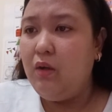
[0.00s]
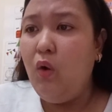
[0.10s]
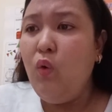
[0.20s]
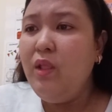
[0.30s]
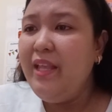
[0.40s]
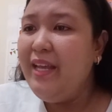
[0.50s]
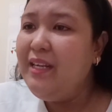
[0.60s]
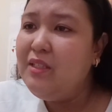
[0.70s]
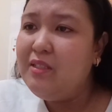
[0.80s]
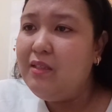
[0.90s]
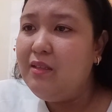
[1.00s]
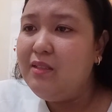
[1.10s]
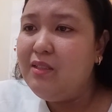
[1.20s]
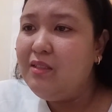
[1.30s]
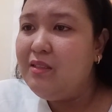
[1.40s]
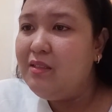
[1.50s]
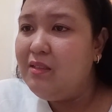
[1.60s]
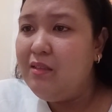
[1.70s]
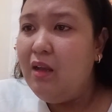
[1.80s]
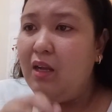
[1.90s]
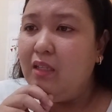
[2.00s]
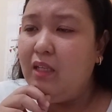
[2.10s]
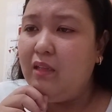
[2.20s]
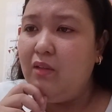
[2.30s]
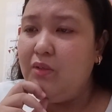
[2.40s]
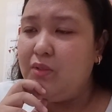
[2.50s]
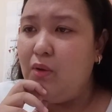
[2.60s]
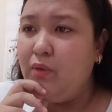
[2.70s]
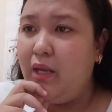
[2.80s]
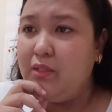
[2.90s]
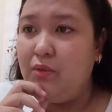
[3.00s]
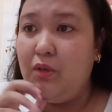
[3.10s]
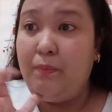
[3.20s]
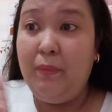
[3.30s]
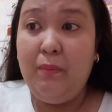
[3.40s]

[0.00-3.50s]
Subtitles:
O-lin, that looks so nice on you.